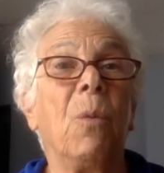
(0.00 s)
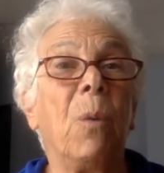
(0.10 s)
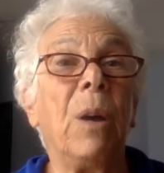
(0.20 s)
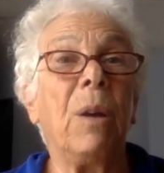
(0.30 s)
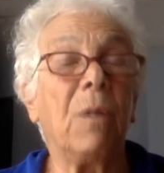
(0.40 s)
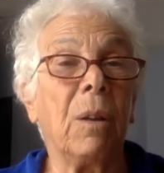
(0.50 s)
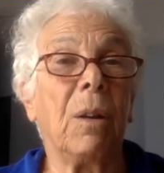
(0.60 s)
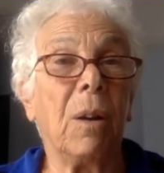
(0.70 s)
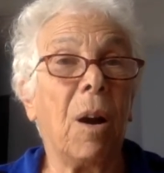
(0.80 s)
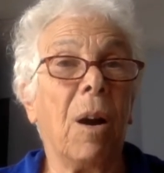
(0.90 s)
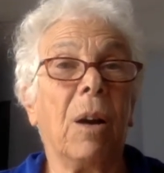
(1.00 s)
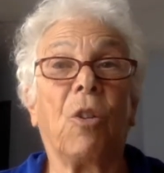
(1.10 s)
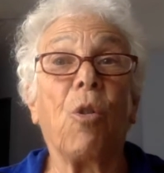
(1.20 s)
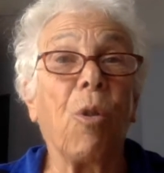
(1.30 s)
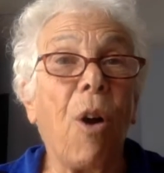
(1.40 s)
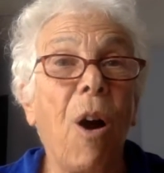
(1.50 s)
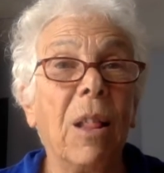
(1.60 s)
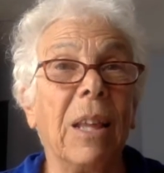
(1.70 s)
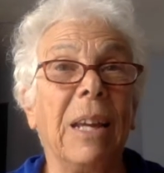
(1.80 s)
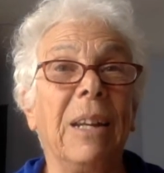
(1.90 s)
we, that are
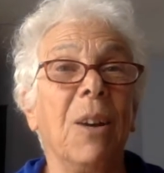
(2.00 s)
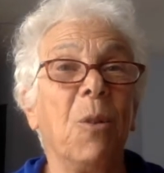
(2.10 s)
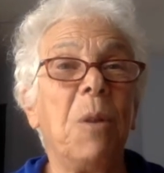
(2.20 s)
crawling,